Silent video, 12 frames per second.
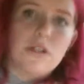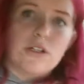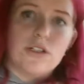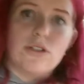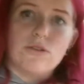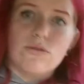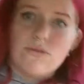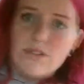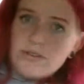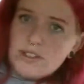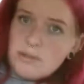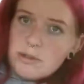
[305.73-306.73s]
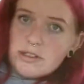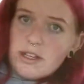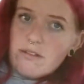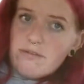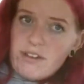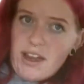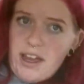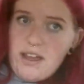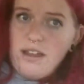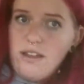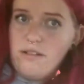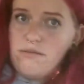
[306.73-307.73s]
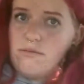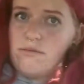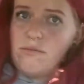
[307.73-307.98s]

to 50% fat and